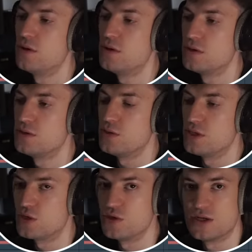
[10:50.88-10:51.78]
So
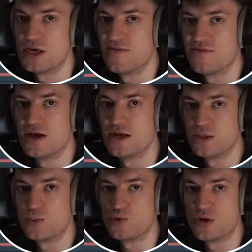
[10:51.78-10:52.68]
it's good to have that
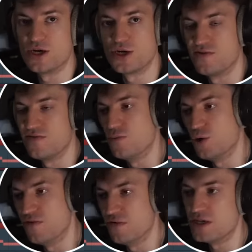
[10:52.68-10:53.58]
inspiration from
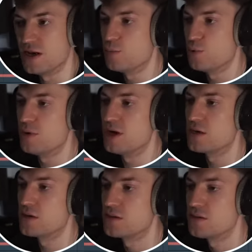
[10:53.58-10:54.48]
other sample
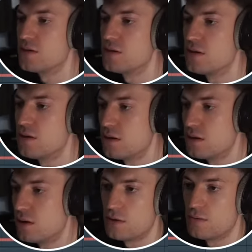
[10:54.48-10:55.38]
packs.
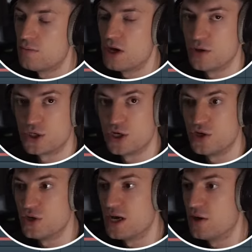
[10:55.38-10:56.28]
But I'll show
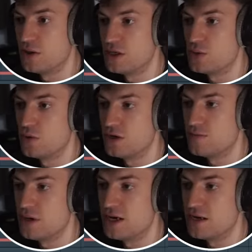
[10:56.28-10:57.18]
you how this one is
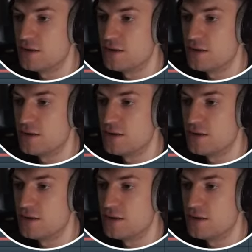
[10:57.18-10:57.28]
made.